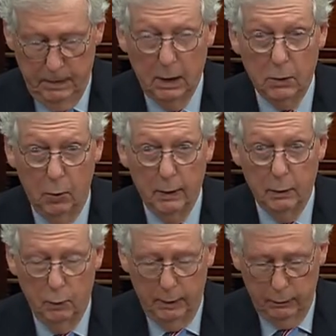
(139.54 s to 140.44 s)
According to
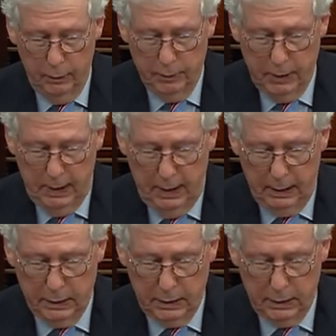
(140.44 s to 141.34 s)
one group's
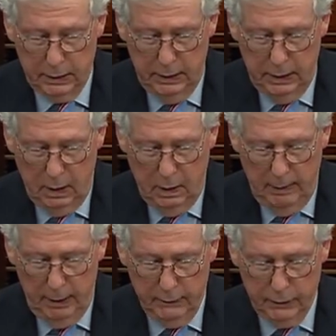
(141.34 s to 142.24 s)
analysis, the
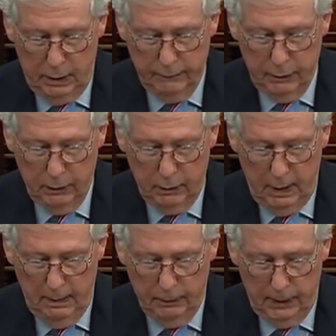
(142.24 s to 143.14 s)
army of
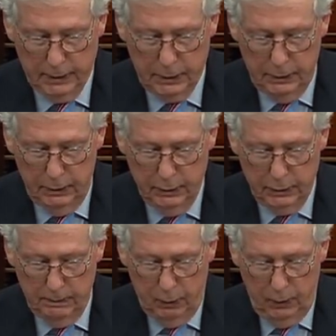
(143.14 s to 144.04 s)
soft-on-crime prosecutors
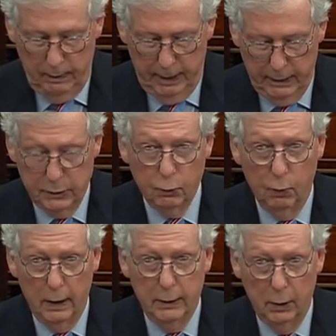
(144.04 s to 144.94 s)
supported by this
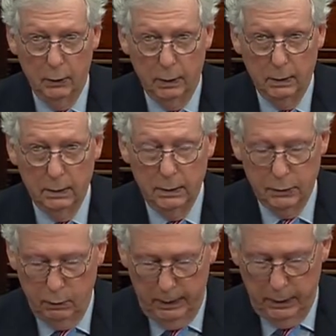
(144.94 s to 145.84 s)
one
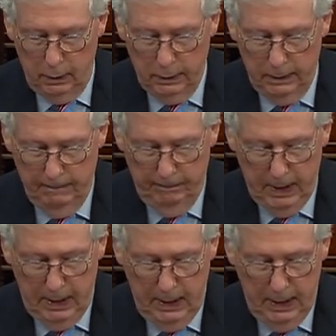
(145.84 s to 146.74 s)
donor,
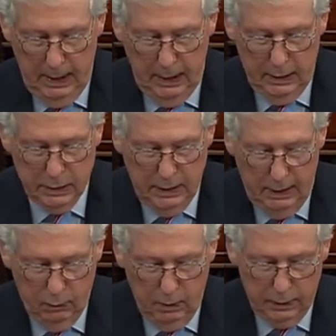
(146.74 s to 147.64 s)
and his
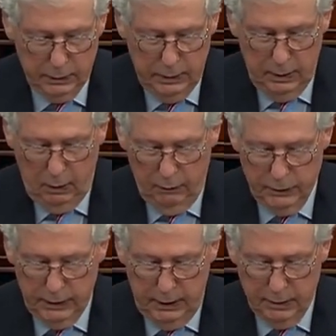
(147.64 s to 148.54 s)
networks
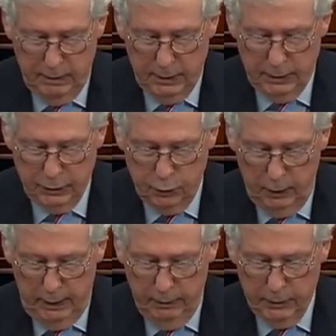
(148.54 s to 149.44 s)
oversee as much as
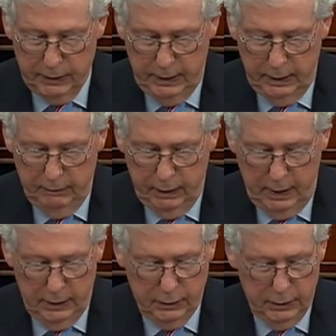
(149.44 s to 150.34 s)
20% of the
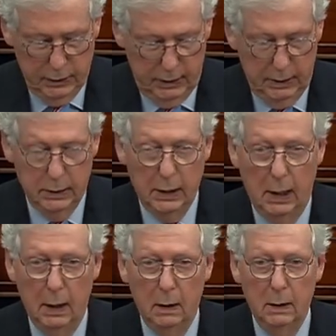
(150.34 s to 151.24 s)
nation's
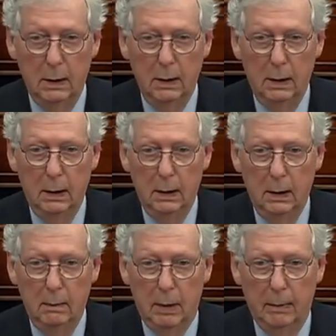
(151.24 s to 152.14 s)
entire
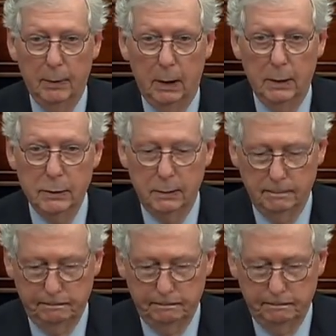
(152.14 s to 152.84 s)
population.